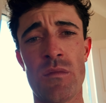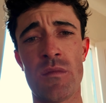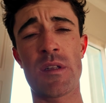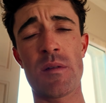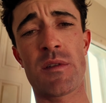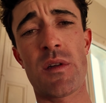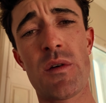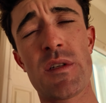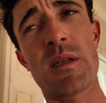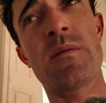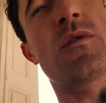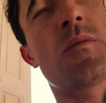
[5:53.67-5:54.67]
So
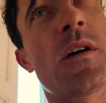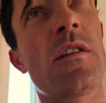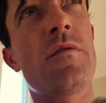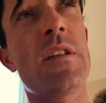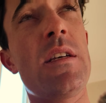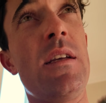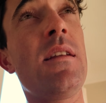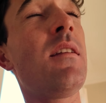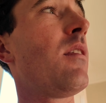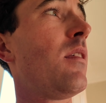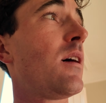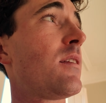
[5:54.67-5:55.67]
some of you might have seen
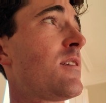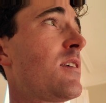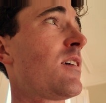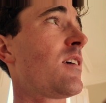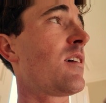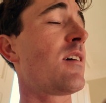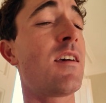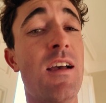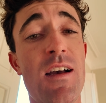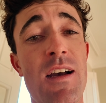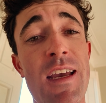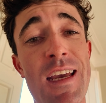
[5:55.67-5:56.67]
that
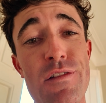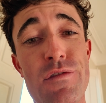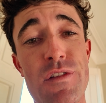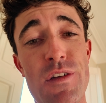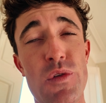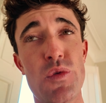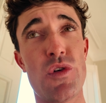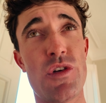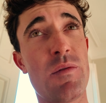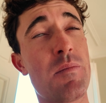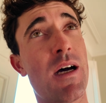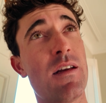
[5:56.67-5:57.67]
I have a
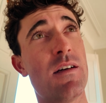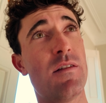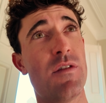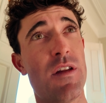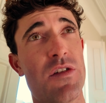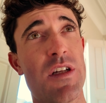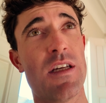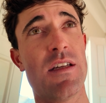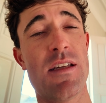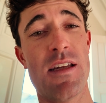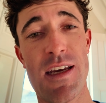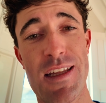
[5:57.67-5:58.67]
nutrition partner for this year,
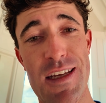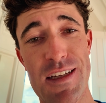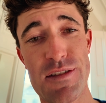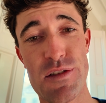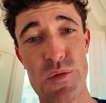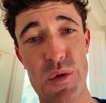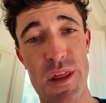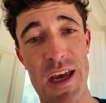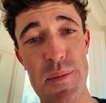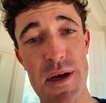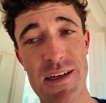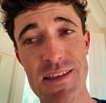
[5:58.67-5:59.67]
and that's with
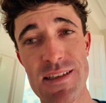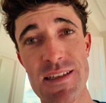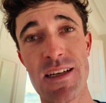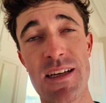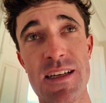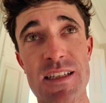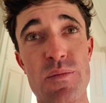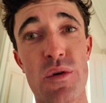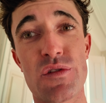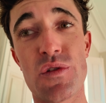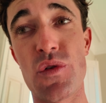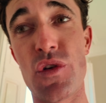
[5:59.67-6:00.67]
AMACX
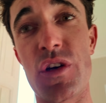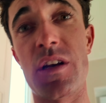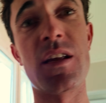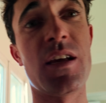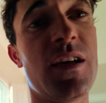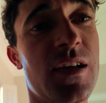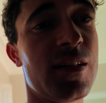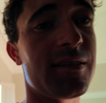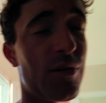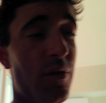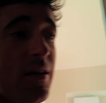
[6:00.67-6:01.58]
Sports Nutrition. So